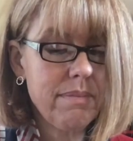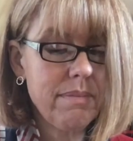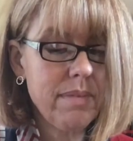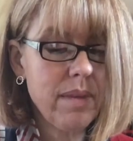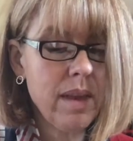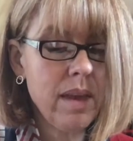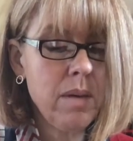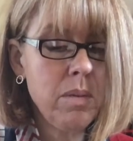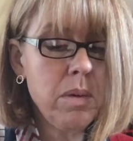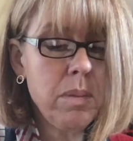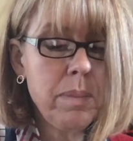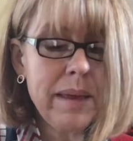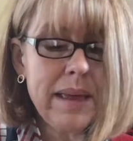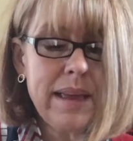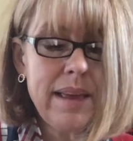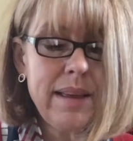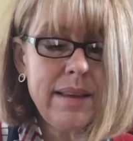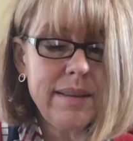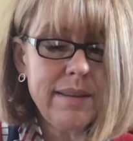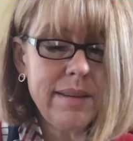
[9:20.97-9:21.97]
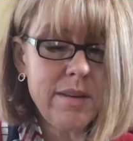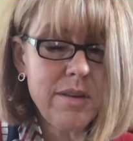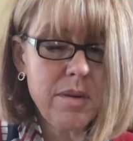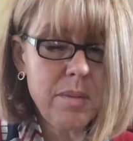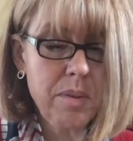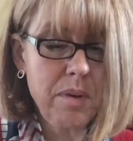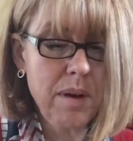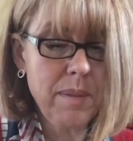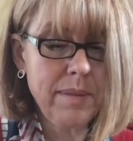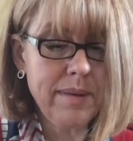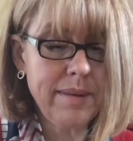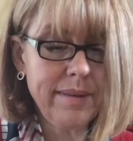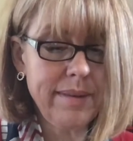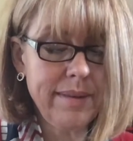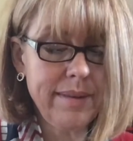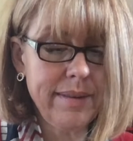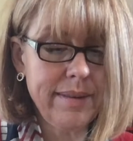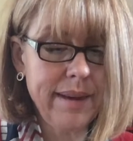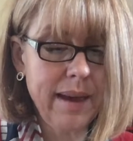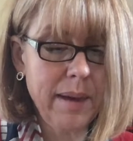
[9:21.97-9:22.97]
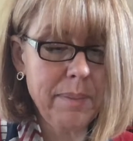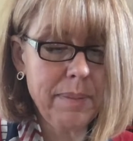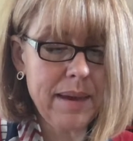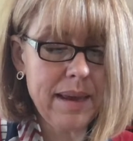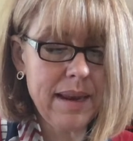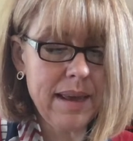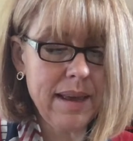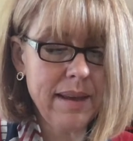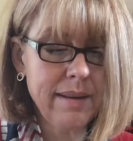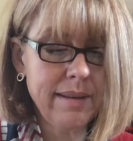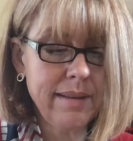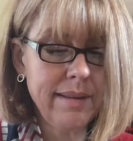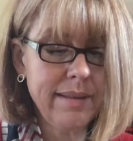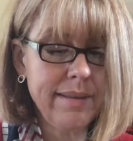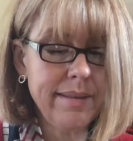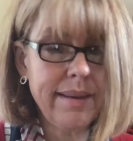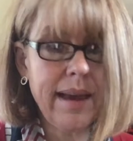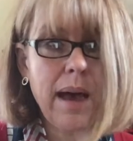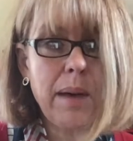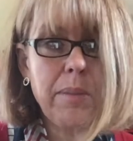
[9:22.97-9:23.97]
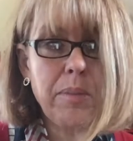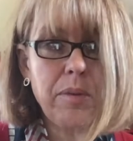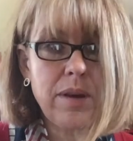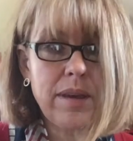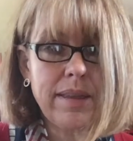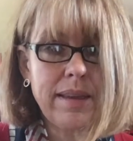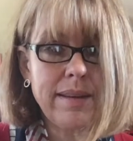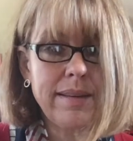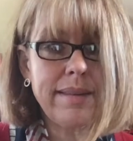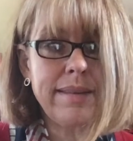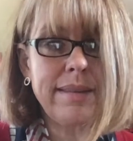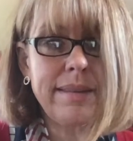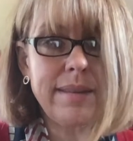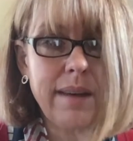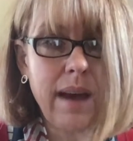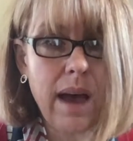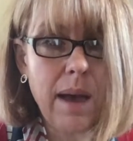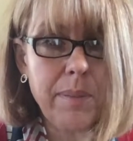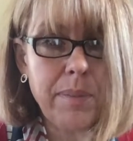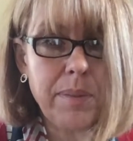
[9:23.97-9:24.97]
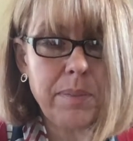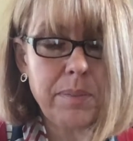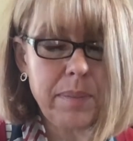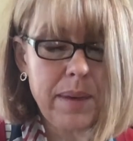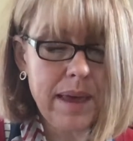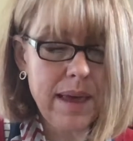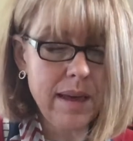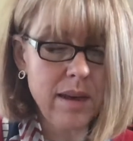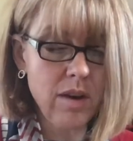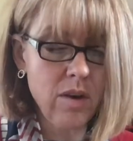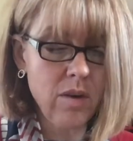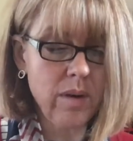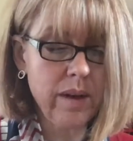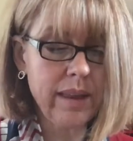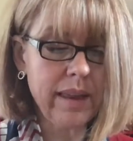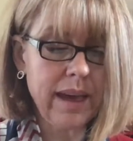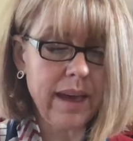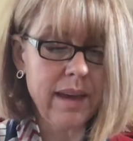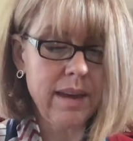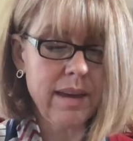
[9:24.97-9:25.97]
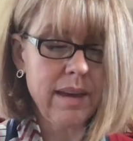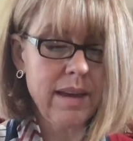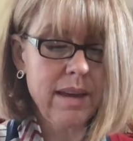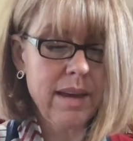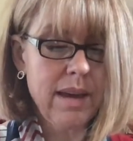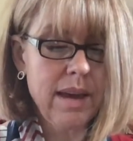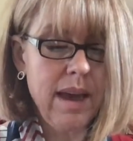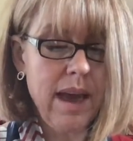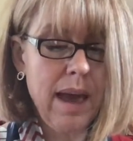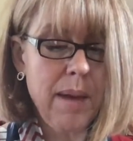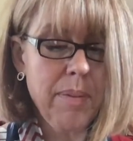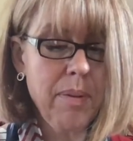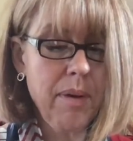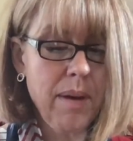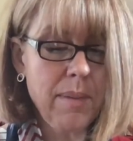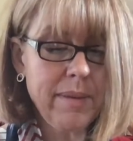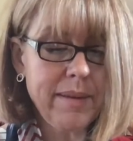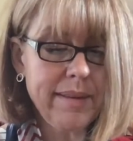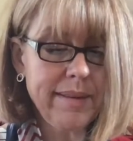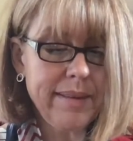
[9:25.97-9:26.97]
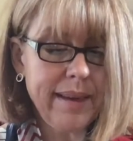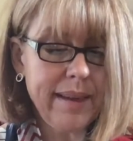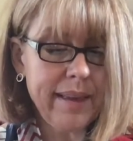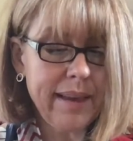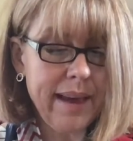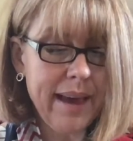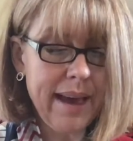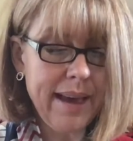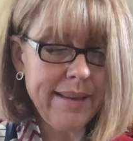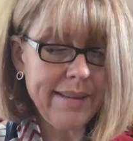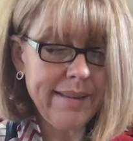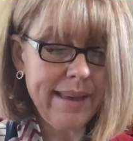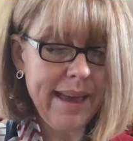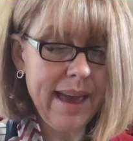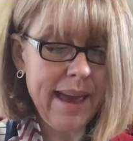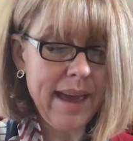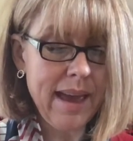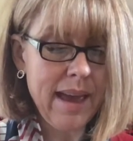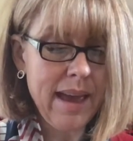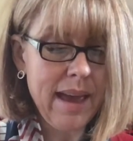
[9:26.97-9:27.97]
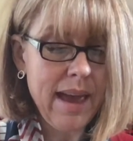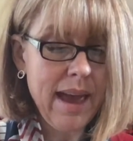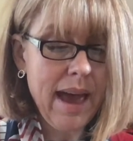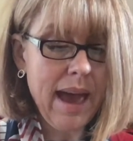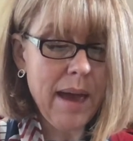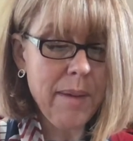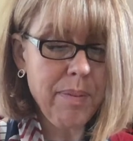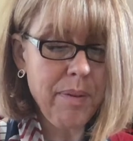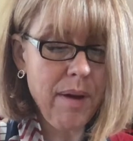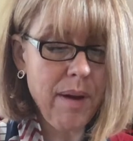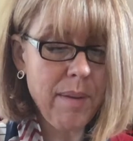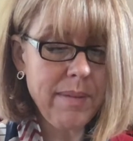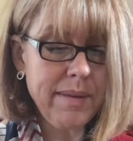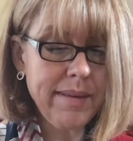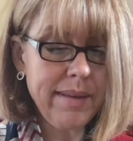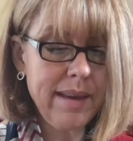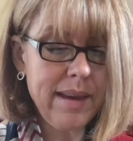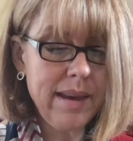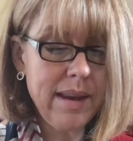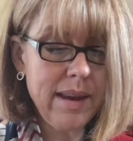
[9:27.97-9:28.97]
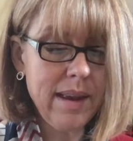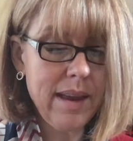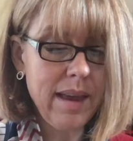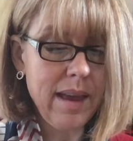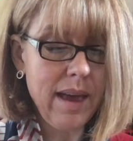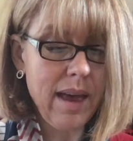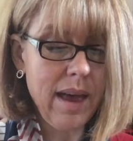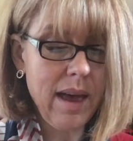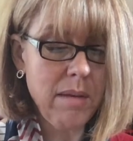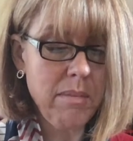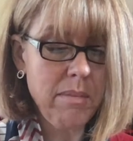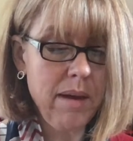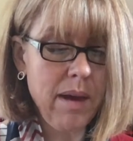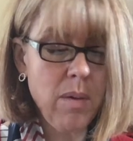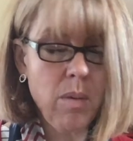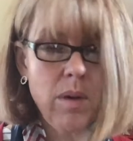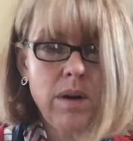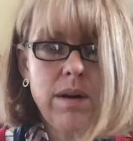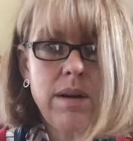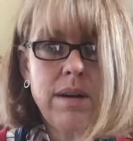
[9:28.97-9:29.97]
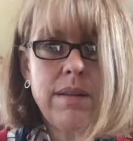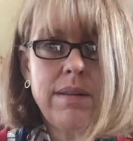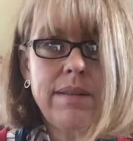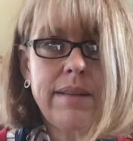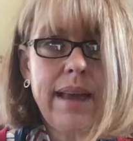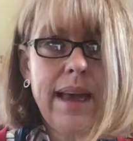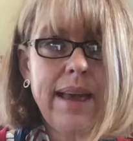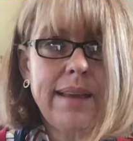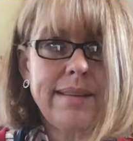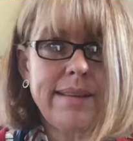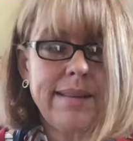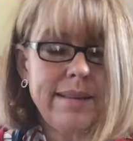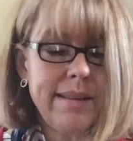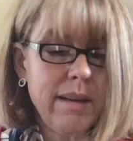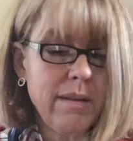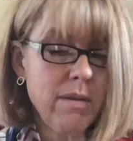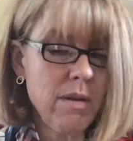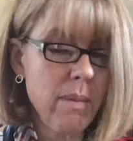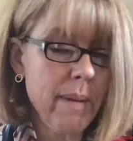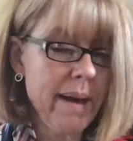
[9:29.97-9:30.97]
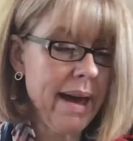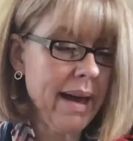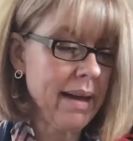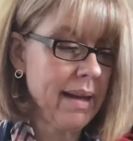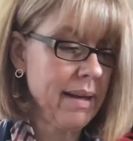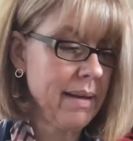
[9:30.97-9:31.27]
It would be easier to promise to stop eating, to stop breathing, to stop being a gorilla. I promise, Stella, I say. I promise it on my words as a silverback.